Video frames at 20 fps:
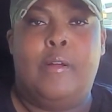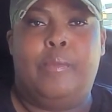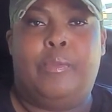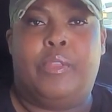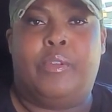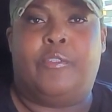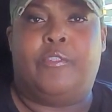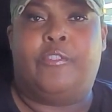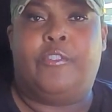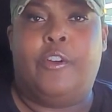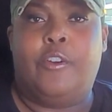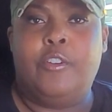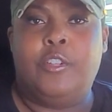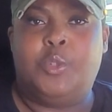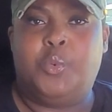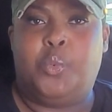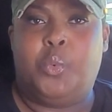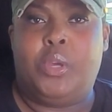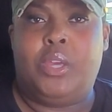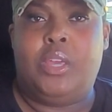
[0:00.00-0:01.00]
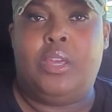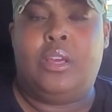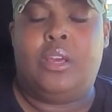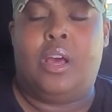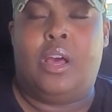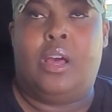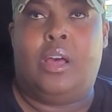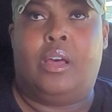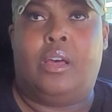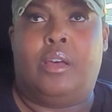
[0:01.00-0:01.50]
The first week
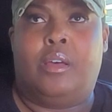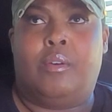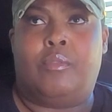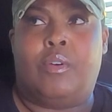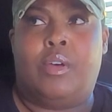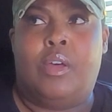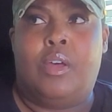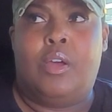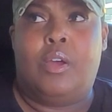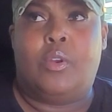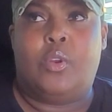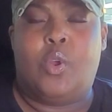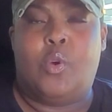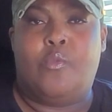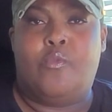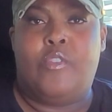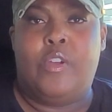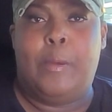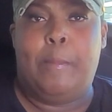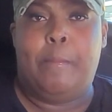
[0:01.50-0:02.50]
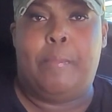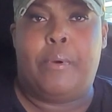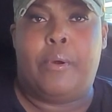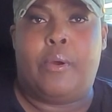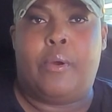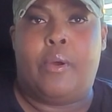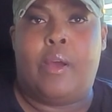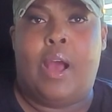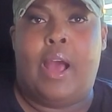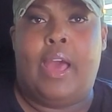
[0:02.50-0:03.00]
of November,